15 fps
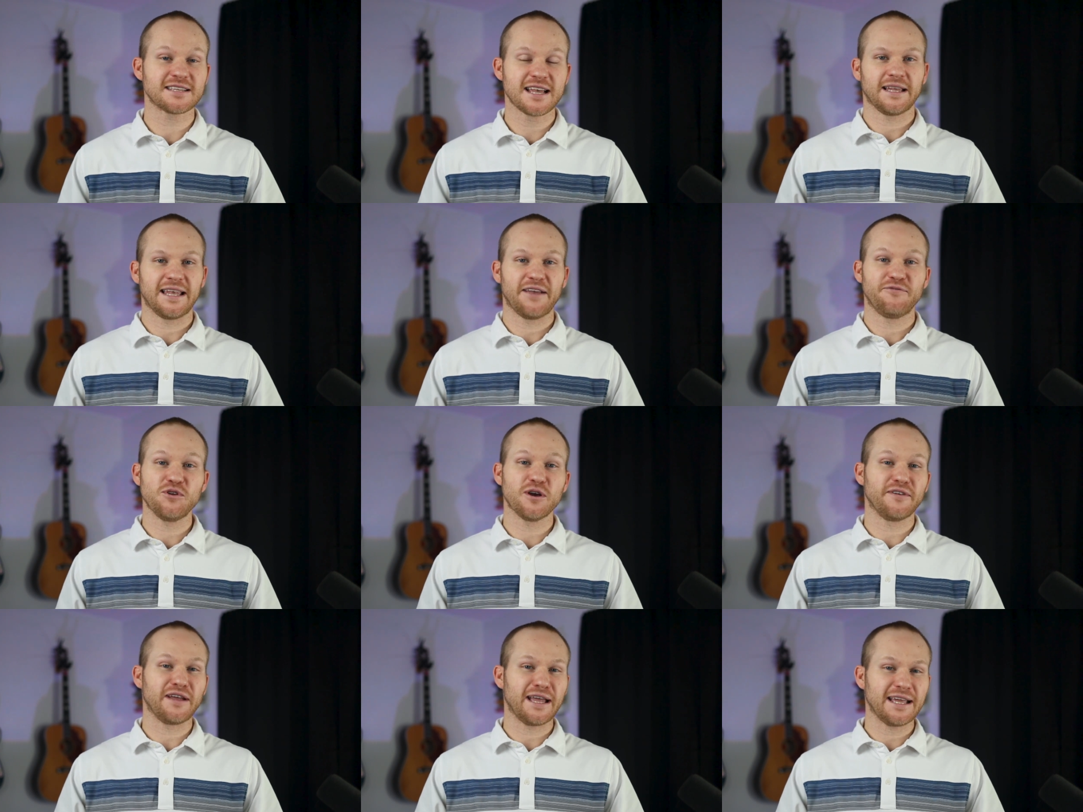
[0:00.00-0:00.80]
If you have
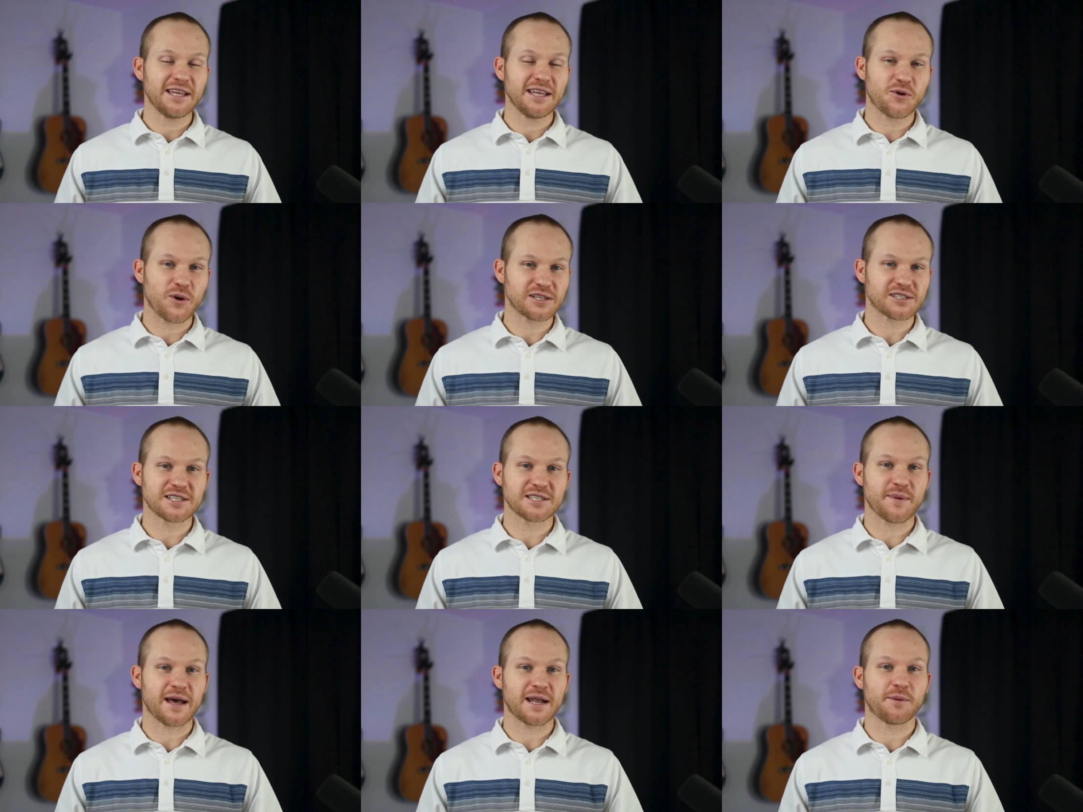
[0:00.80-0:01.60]
any questions
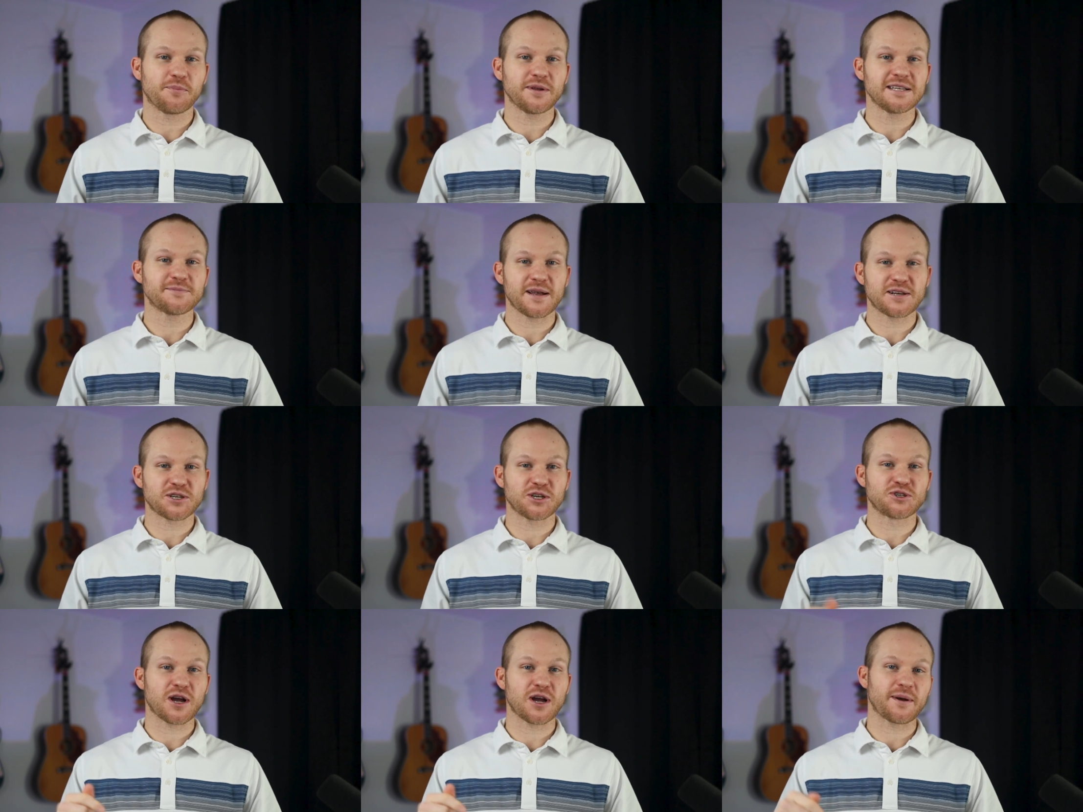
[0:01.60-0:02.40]
about it, please make sure to
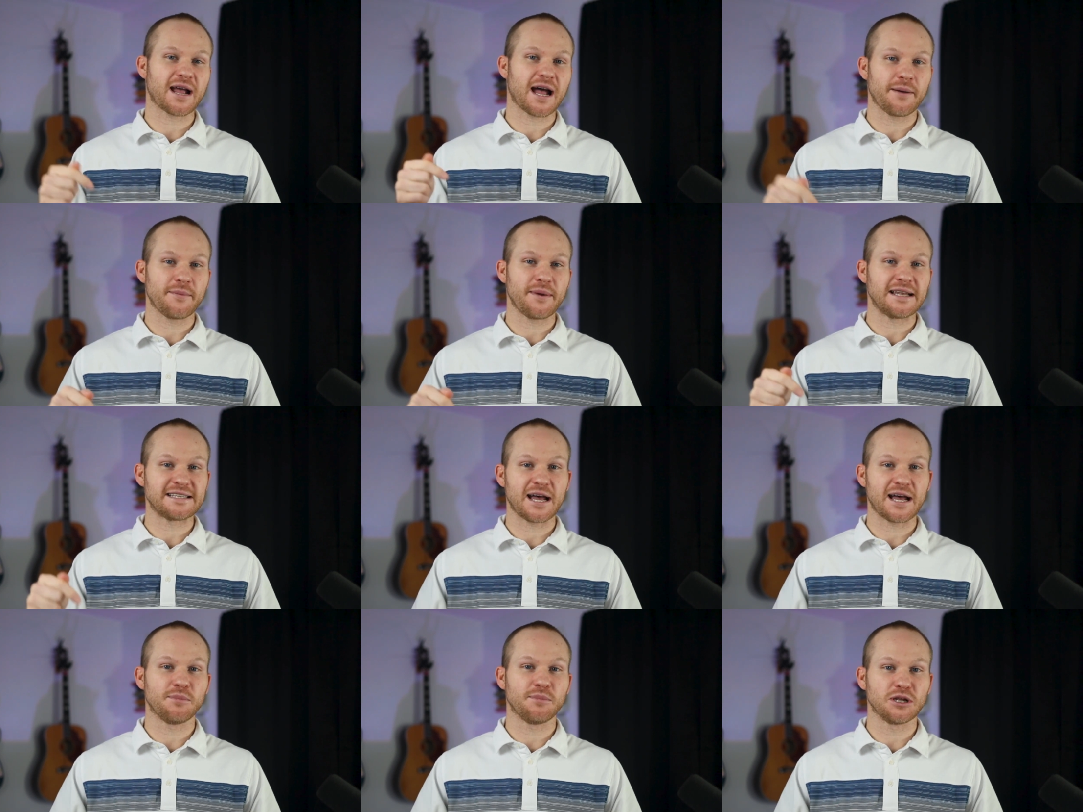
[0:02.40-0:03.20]
drop a comment
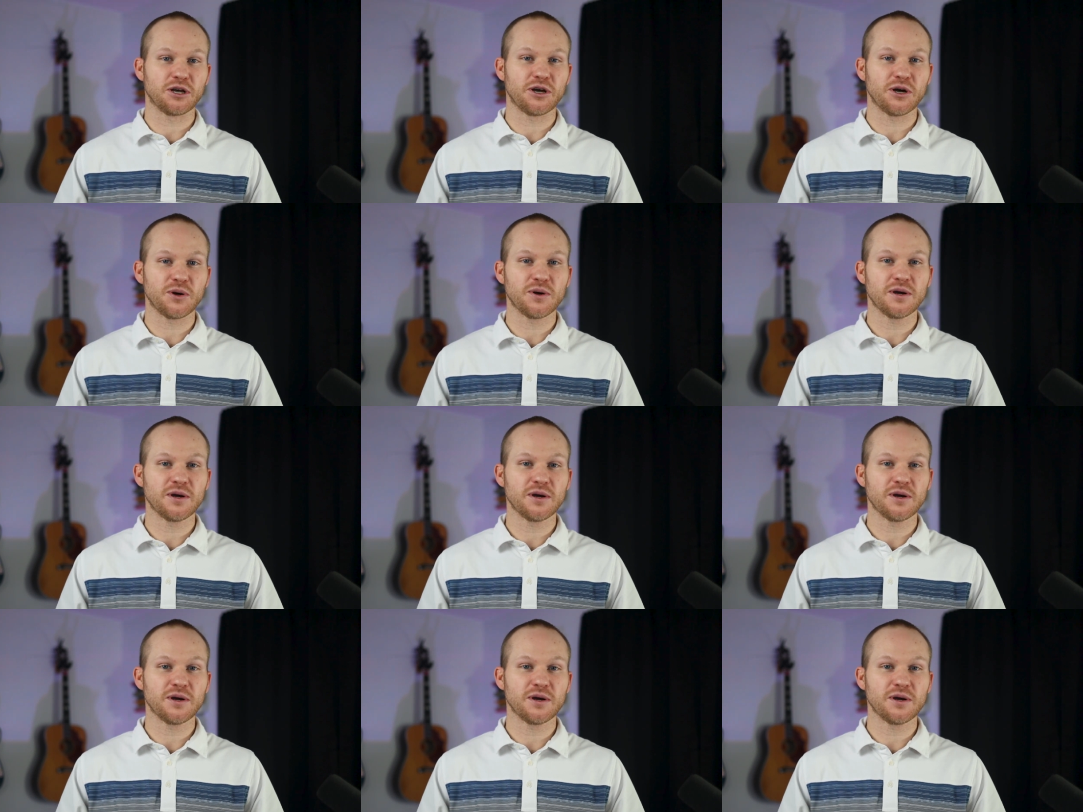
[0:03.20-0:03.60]
down below,